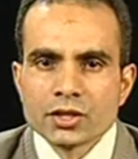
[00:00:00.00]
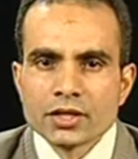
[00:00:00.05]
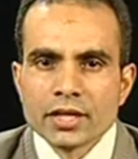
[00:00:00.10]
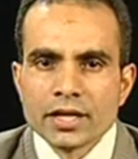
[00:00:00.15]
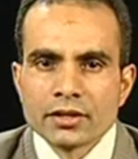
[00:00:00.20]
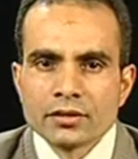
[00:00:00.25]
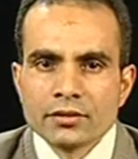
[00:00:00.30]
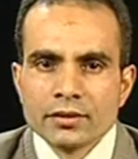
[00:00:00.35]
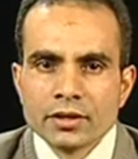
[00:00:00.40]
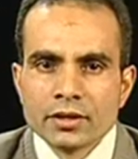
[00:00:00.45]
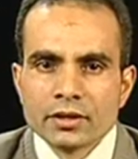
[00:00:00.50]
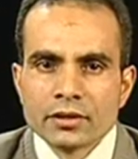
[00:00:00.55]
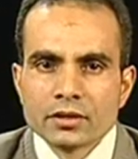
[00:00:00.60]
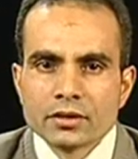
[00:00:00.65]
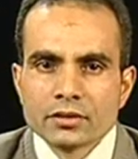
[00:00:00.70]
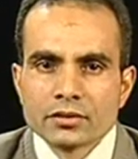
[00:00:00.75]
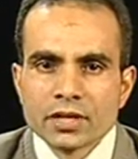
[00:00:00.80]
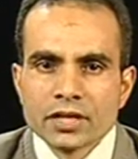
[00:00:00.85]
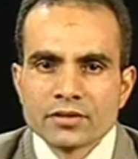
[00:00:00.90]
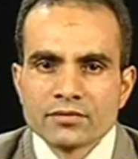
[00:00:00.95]
and their
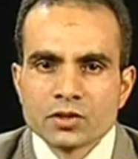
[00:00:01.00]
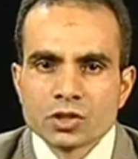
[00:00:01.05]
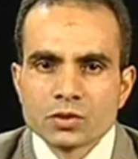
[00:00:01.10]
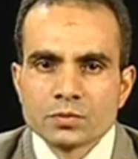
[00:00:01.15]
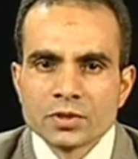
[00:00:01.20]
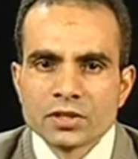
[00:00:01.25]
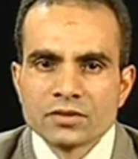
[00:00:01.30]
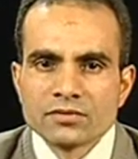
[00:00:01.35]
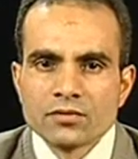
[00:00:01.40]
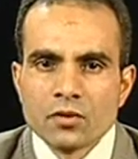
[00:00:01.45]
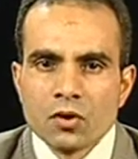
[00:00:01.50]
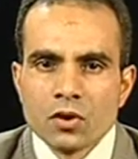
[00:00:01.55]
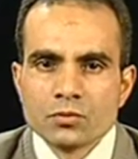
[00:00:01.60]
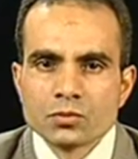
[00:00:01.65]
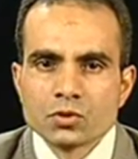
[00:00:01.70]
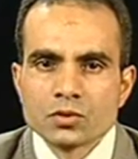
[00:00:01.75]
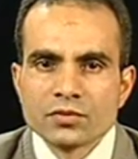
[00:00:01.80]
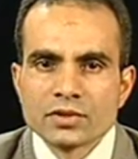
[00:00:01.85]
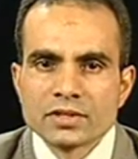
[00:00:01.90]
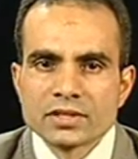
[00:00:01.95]
triphosphate form
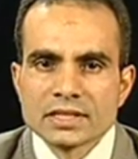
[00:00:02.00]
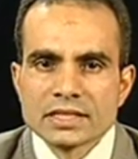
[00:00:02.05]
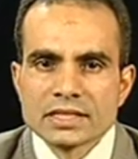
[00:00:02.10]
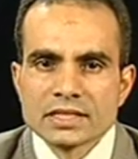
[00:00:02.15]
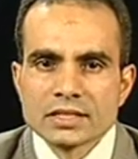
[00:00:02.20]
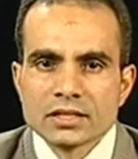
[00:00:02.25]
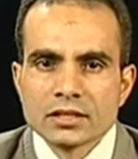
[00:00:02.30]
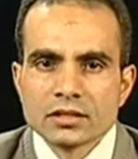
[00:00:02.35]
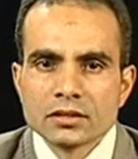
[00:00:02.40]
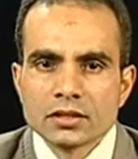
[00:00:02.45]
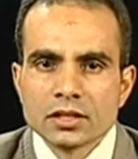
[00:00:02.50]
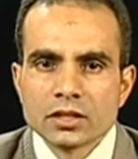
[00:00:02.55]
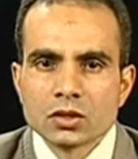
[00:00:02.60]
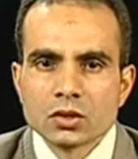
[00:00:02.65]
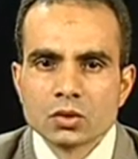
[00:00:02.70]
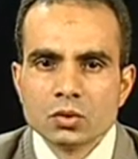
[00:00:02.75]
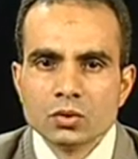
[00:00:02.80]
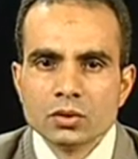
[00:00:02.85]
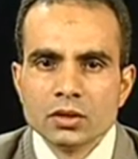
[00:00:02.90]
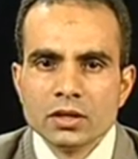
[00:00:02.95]
so far is concerned, they
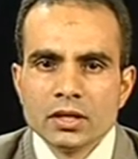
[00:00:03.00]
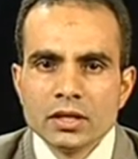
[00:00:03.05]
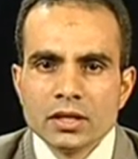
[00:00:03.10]
include